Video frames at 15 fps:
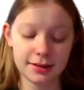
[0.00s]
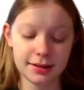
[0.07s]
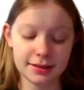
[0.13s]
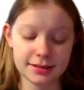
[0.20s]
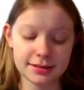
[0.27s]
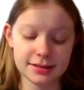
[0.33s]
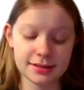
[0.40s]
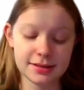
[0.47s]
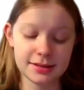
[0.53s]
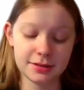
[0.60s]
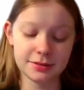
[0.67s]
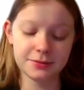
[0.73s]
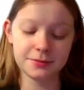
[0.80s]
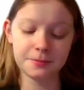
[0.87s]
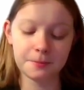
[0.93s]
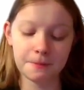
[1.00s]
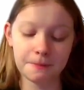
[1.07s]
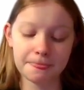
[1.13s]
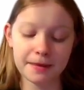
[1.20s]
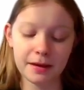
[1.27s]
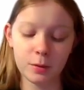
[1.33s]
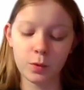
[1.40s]
is
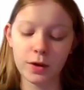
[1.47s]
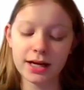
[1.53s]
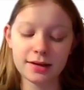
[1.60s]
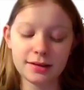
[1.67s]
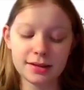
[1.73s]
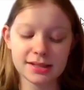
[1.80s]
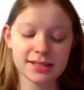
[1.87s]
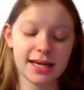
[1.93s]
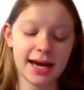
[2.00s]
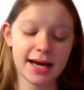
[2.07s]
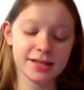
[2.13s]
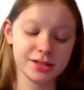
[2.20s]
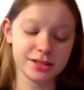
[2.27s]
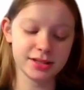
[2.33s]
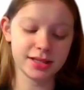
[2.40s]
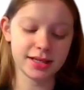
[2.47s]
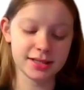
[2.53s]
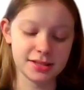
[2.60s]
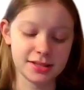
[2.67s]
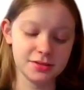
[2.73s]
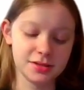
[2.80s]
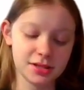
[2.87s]
a wireless gadget that
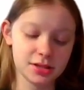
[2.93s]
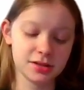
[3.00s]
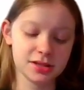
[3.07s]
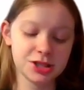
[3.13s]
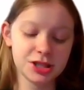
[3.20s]
is used to